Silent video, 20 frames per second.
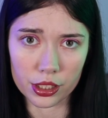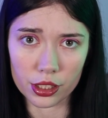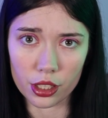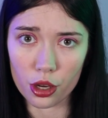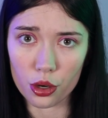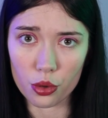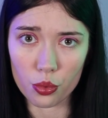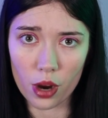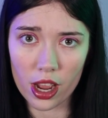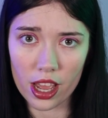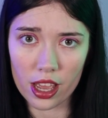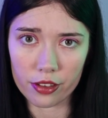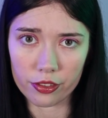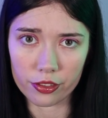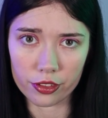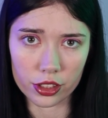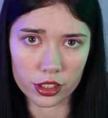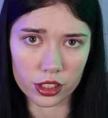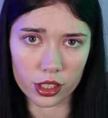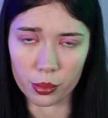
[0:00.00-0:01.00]
nowhere
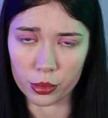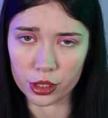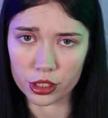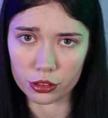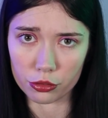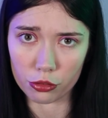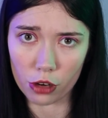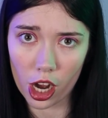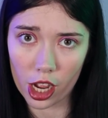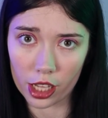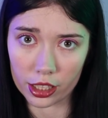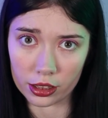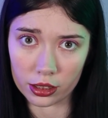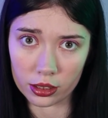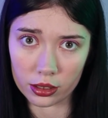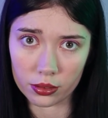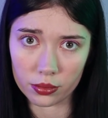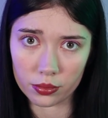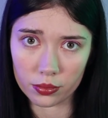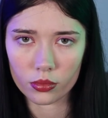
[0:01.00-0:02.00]
for someone to run.
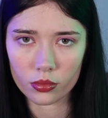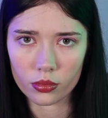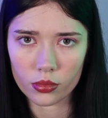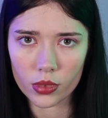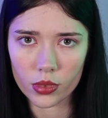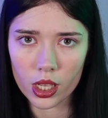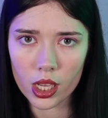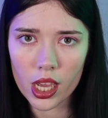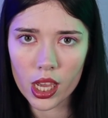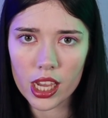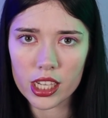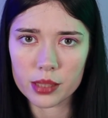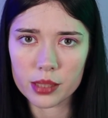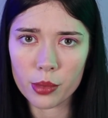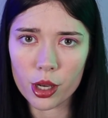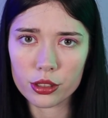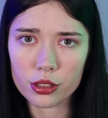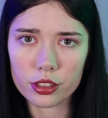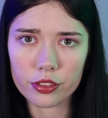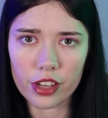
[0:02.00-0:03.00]
His
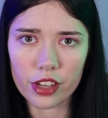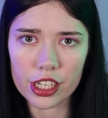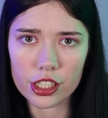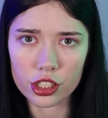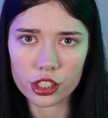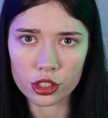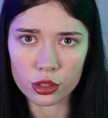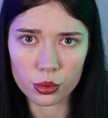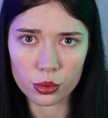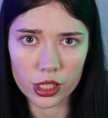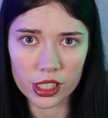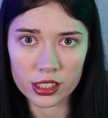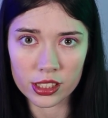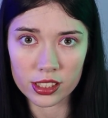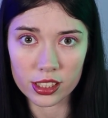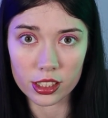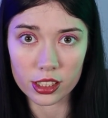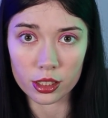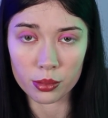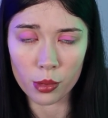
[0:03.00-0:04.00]
motivations were
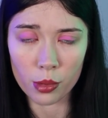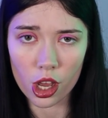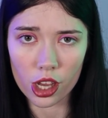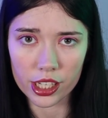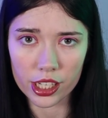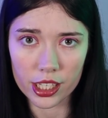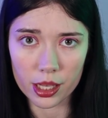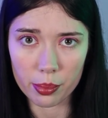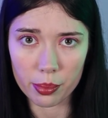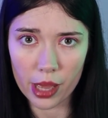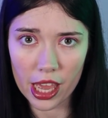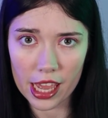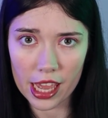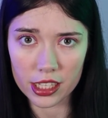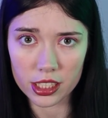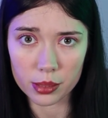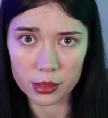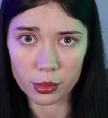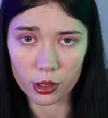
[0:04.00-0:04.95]
considered murky at best,